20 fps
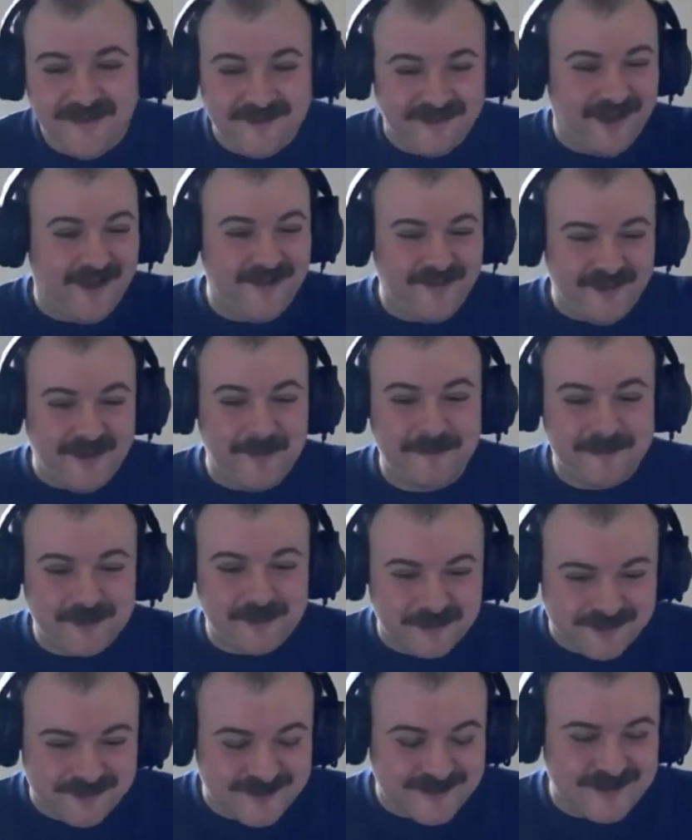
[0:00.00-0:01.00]
I think
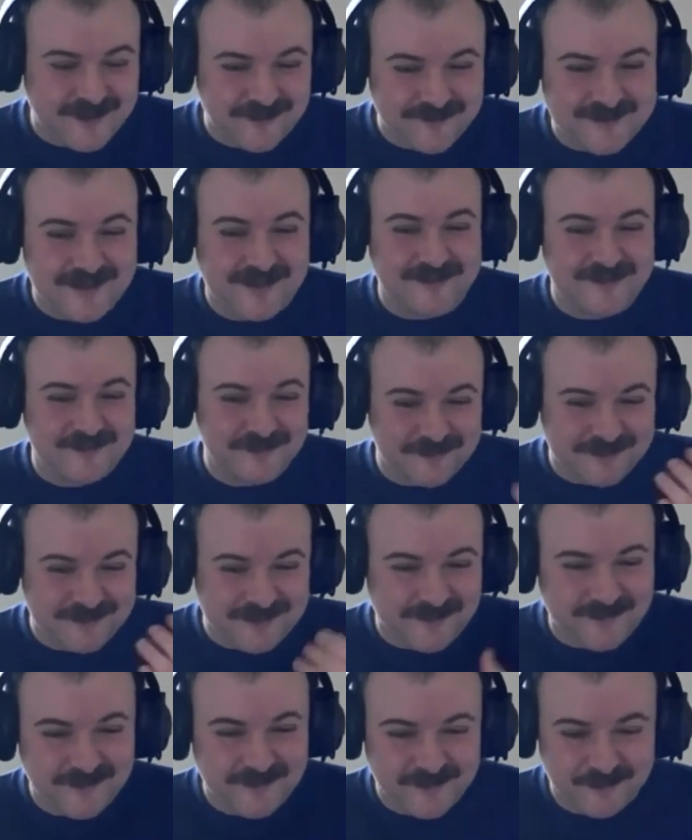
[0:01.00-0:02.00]
that talks ourselves down,
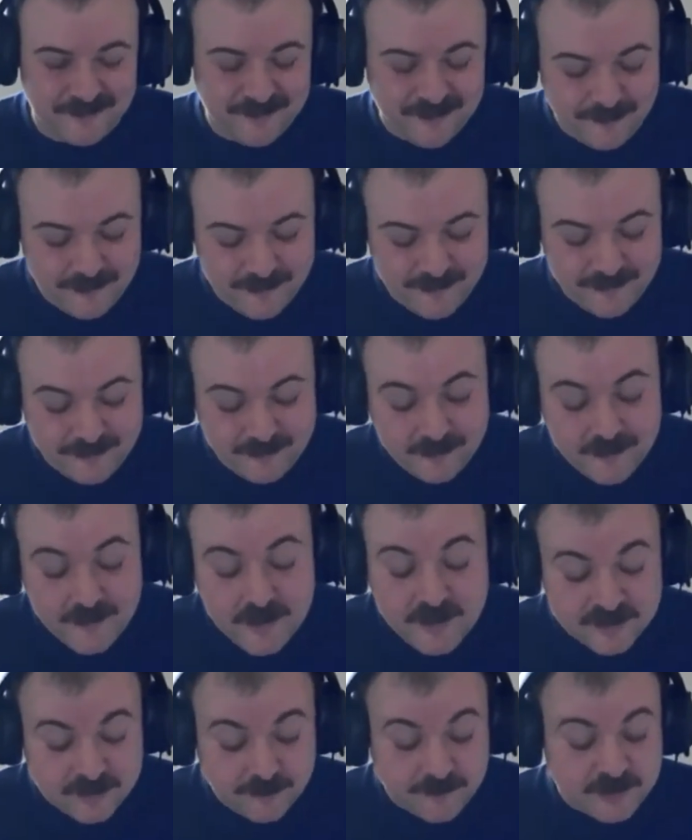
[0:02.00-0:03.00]
talks down the local community.
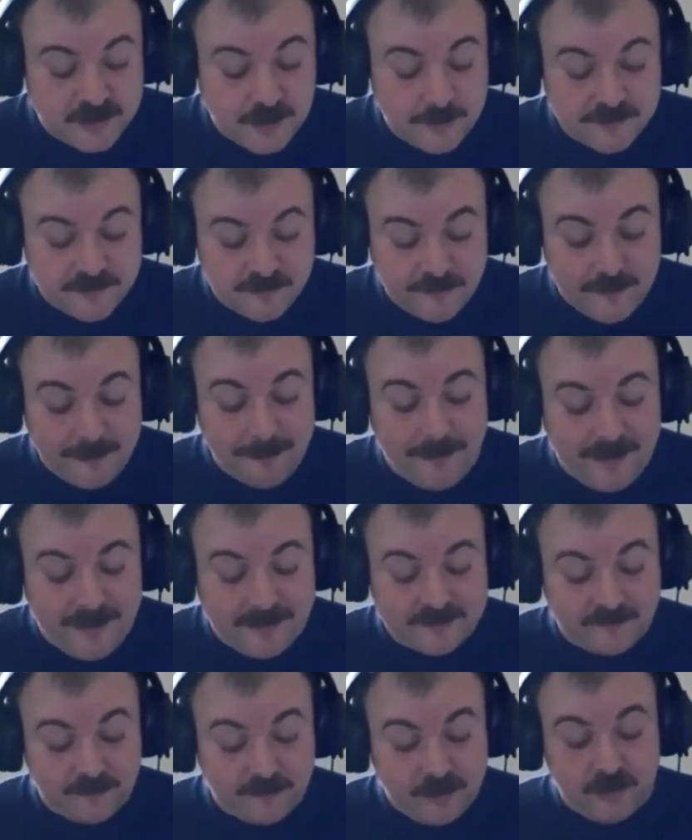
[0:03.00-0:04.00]
So in terms of
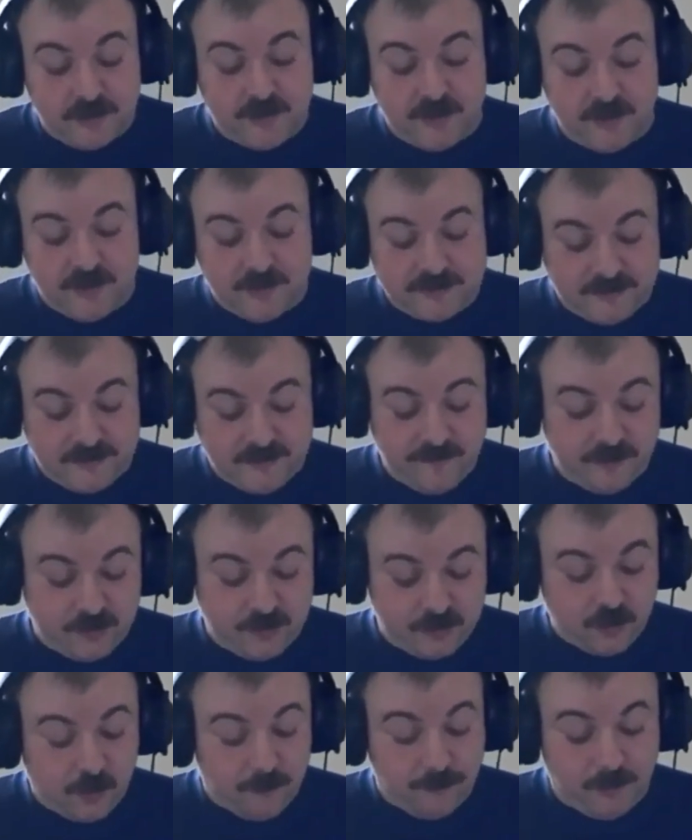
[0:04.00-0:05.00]
impact, if we look at
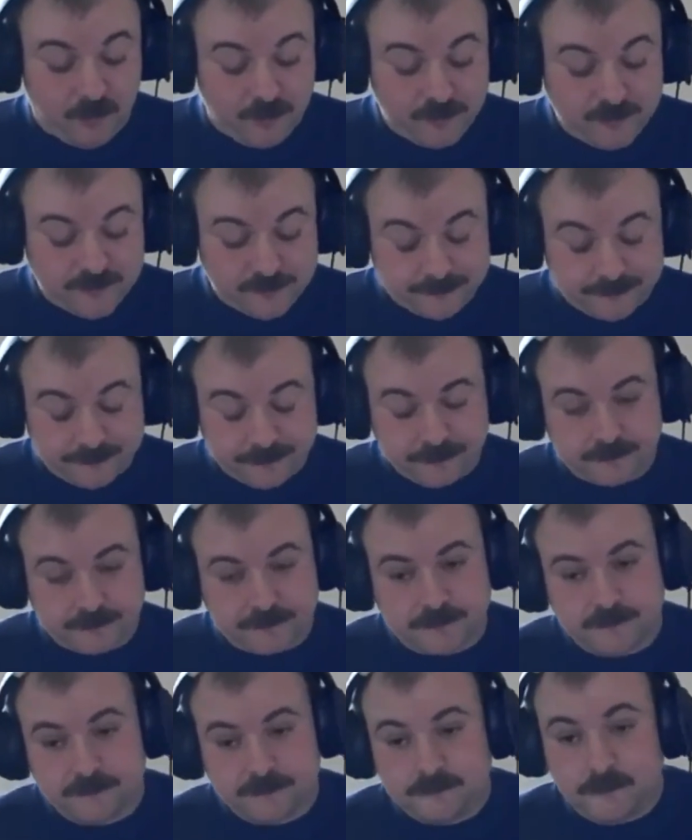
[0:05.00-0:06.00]
significant job loss,
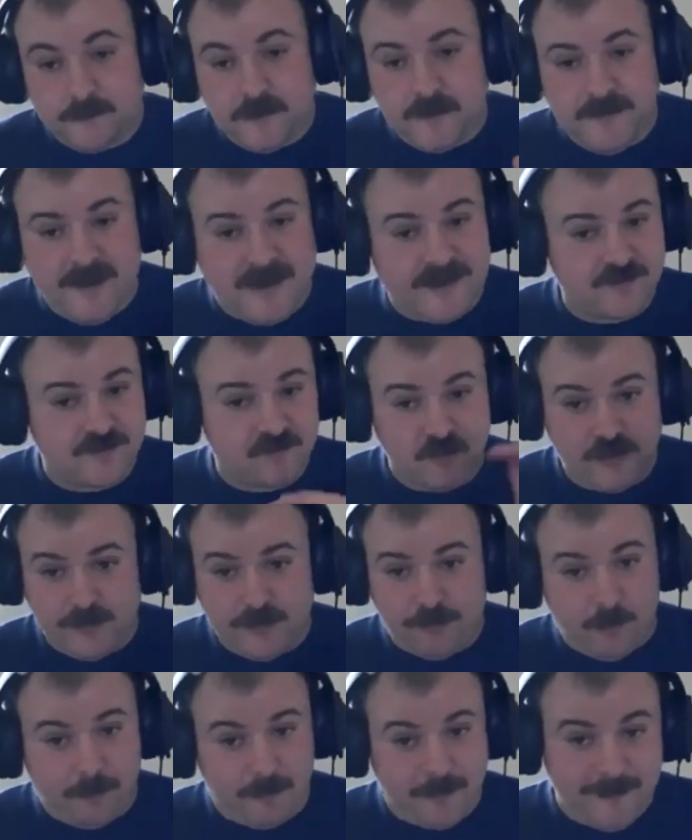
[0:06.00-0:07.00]
that's
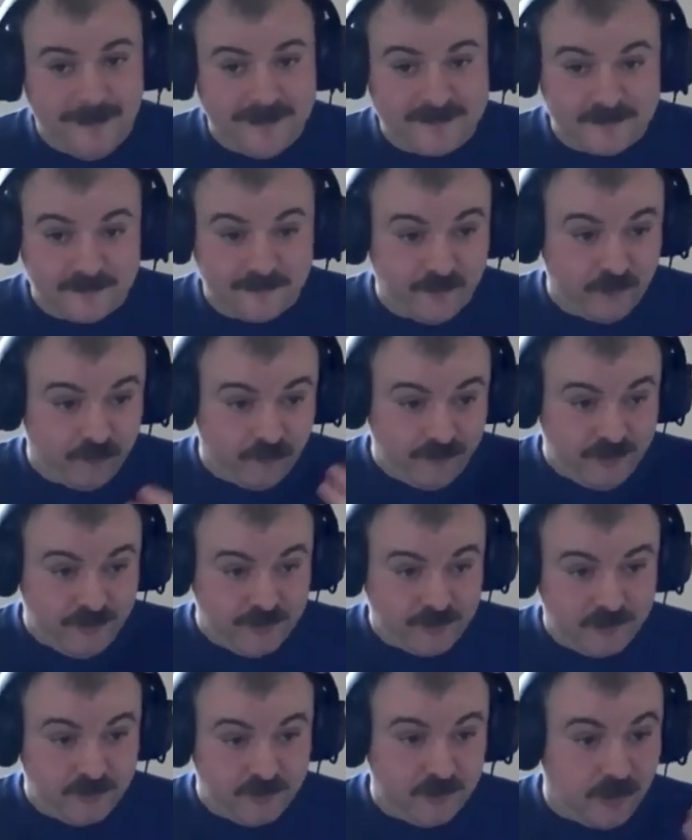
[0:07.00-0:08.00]
really problematic for the
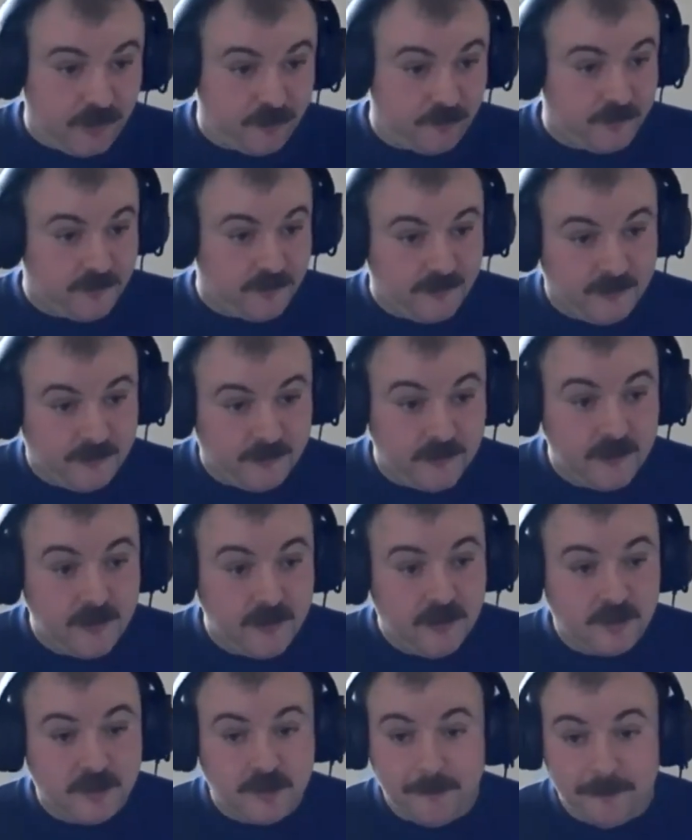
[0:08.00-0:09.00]
region locally.
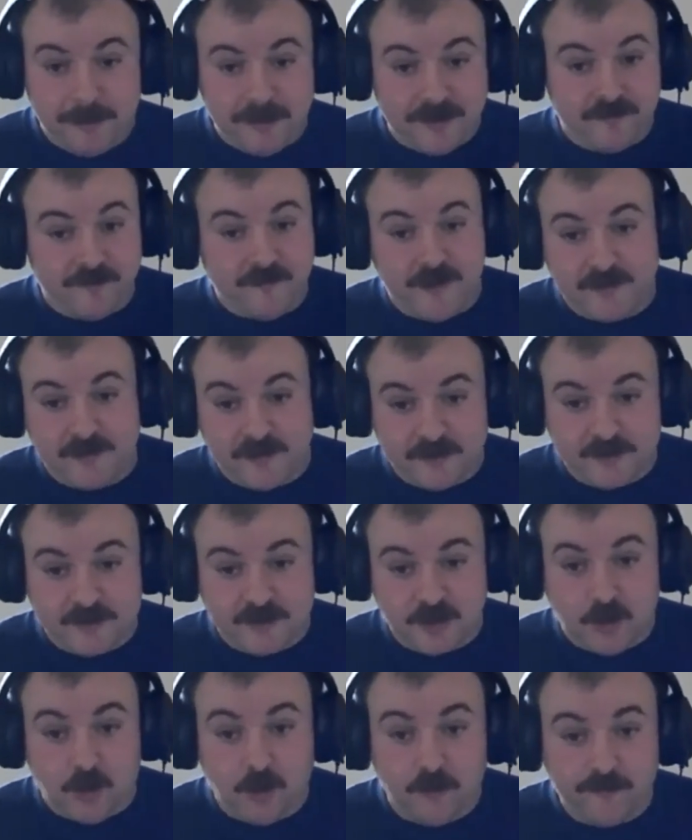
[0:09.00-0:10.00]
Complete failure
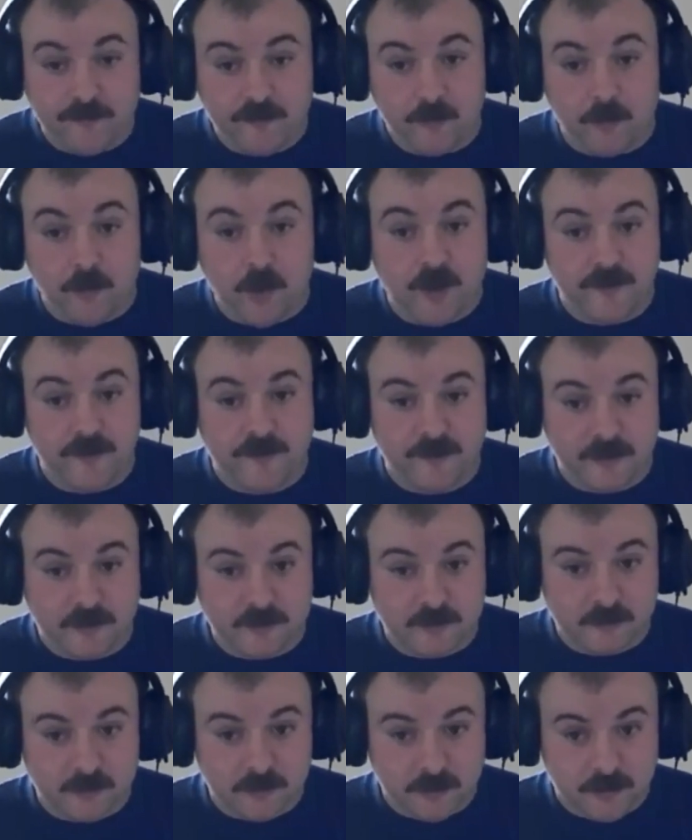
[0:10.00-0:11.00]
to offer what I
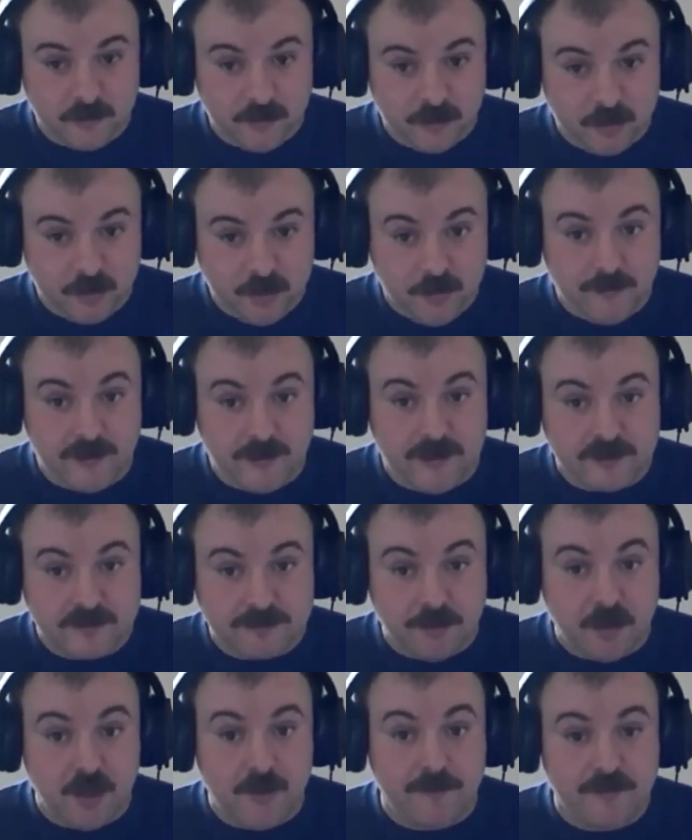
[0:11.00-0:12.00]
think
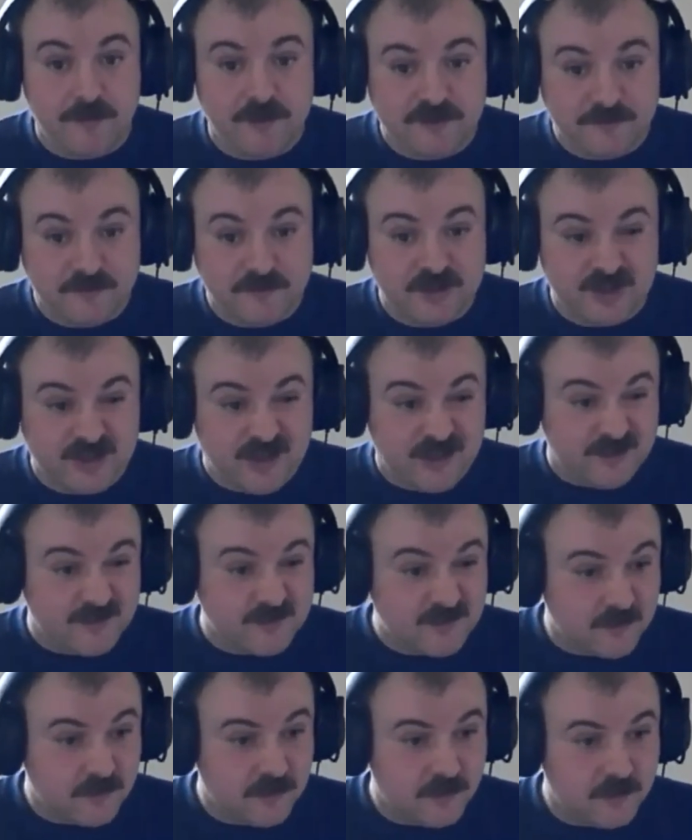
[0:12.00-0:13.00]
UEA's purpose vision
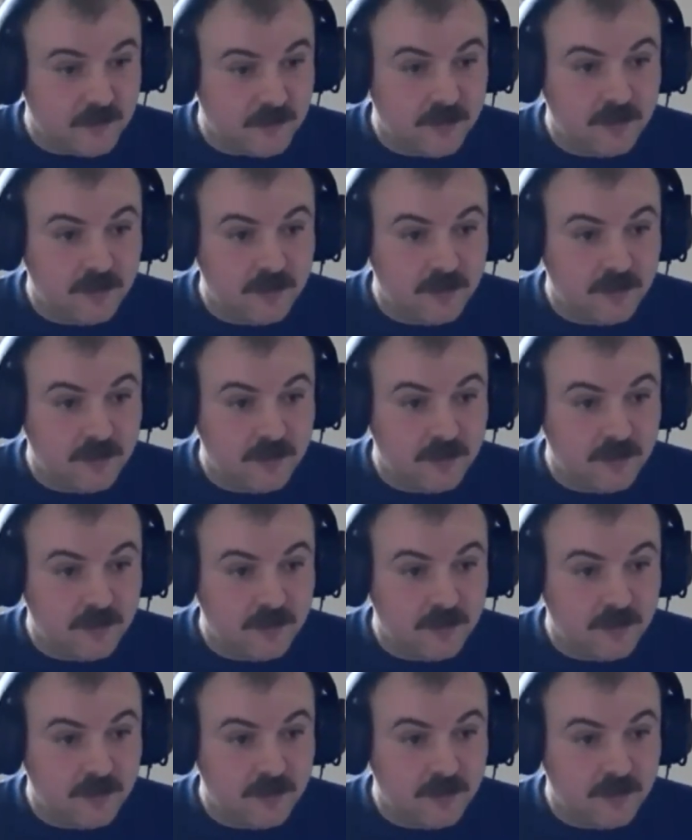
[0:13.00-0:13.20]
is,